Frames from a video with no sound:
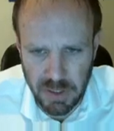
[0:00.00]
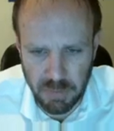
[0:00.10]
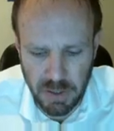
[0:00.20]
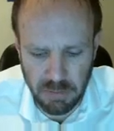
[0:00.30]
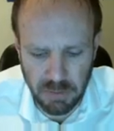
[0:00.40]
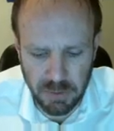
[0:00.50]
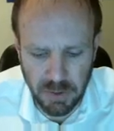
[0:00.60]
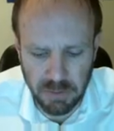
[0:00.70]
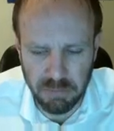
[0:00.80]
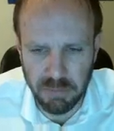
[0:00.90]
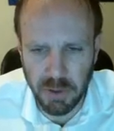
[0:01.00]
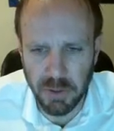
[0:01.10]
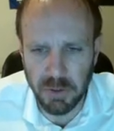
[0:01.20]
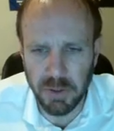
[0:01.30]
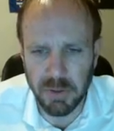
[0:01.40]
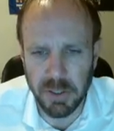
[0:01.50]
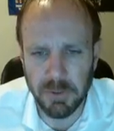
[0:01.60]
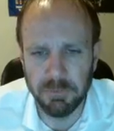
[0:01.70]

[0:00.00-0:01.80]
probably wrong. Don't know, don't care.